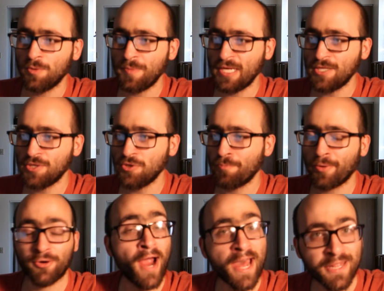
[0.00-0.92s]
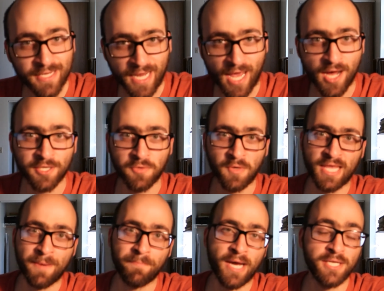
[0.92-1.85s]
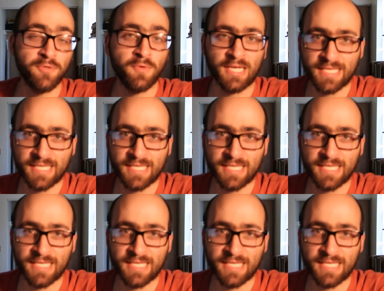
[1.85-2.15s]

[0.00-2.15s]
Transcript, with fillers: would be to procrastinate on doing that by doing